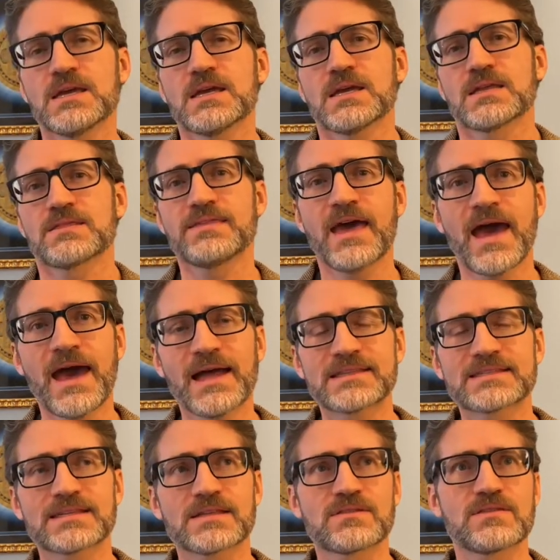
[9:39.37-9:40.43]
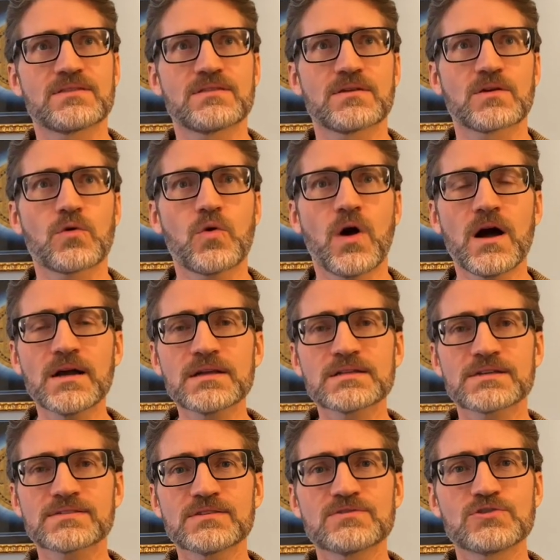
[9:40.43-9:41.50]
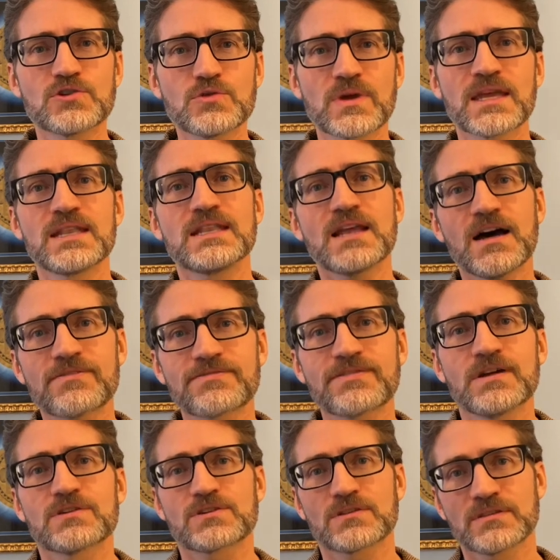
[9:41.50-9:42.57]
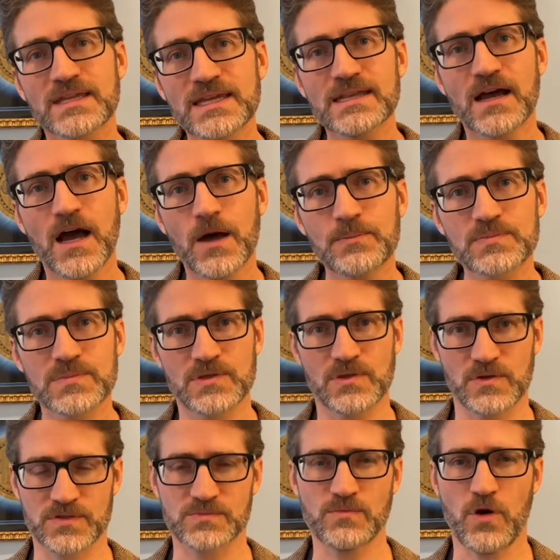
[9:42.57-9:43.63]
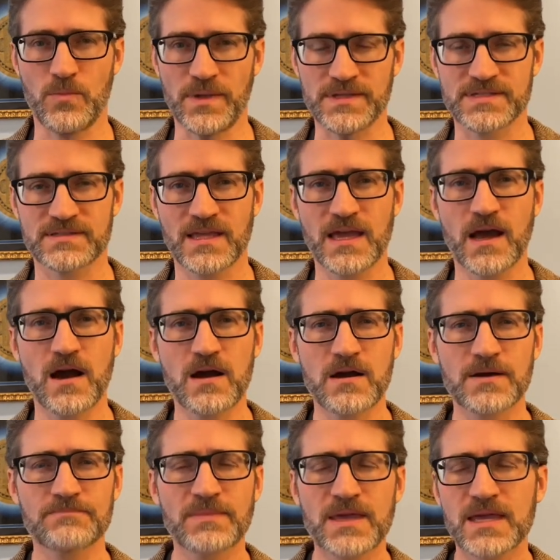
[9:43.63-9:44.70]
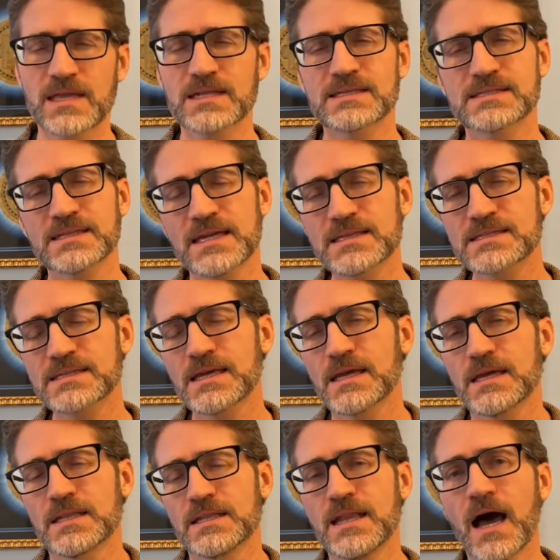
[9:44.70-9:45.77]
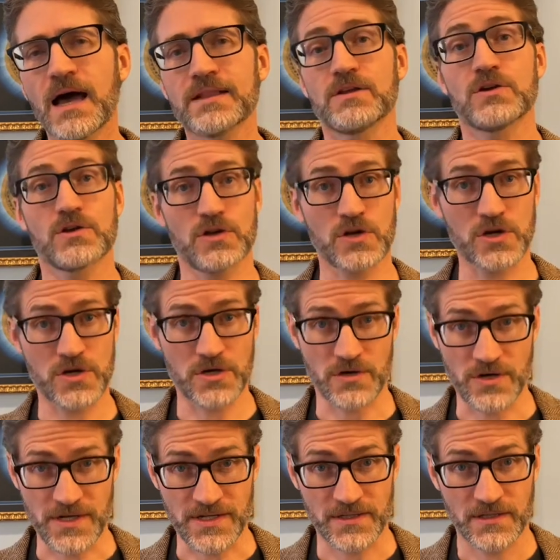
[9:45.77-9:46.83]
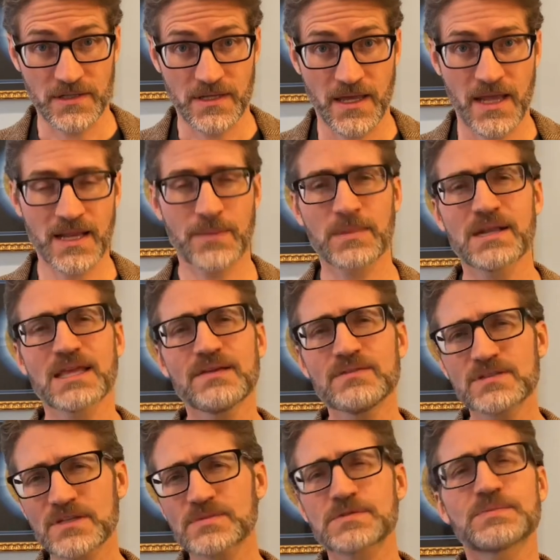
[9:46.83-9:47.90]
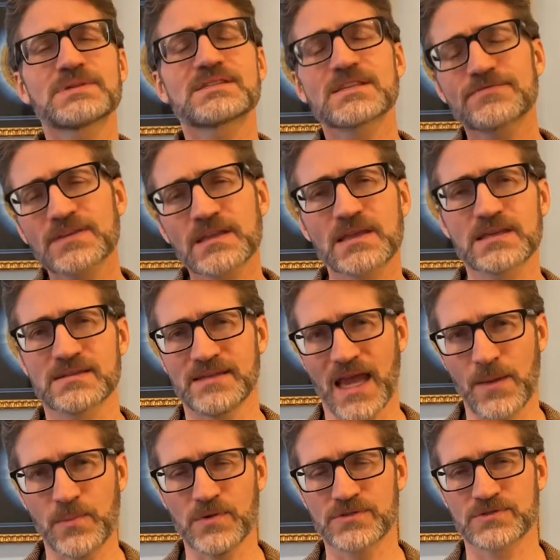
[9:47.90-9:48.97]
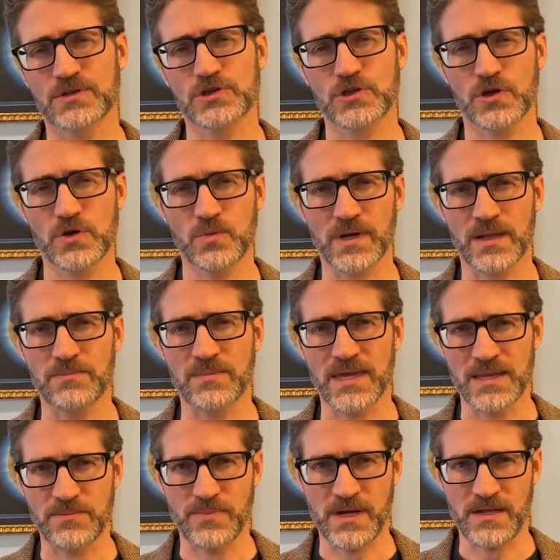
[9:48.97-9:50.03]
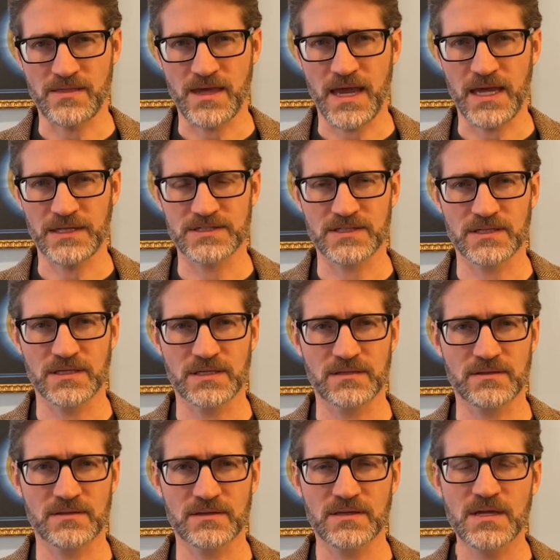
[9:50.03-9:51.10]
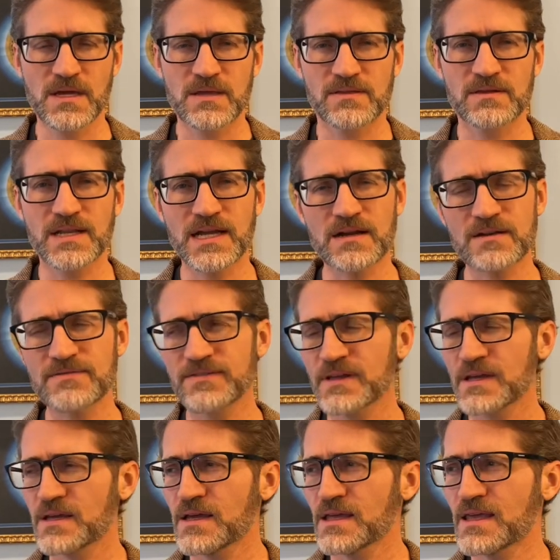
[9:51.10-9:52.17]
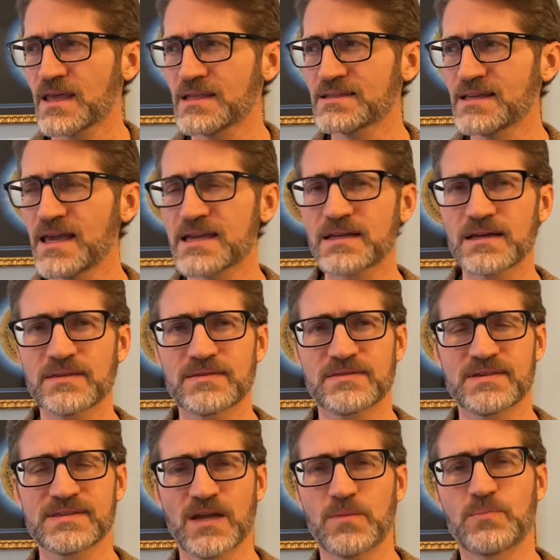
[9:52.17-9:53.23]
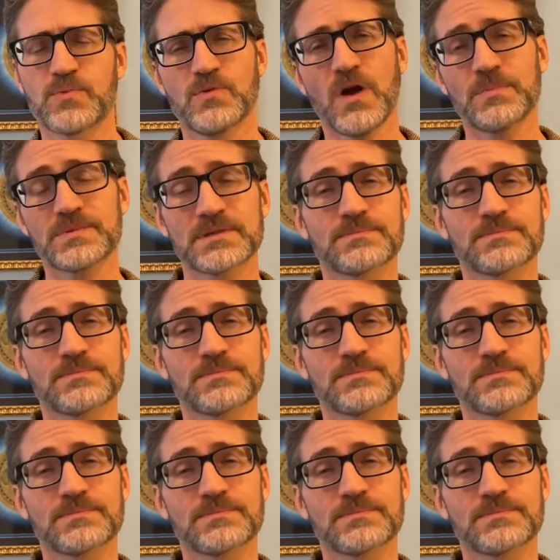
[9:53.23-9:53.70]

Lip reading: that Kuang doesn't do enough to lead up to those moments. They are, in a sense, not earned. And I'm going to give you some specific examples to show you what I mean by that. And the narrative can take these abrupt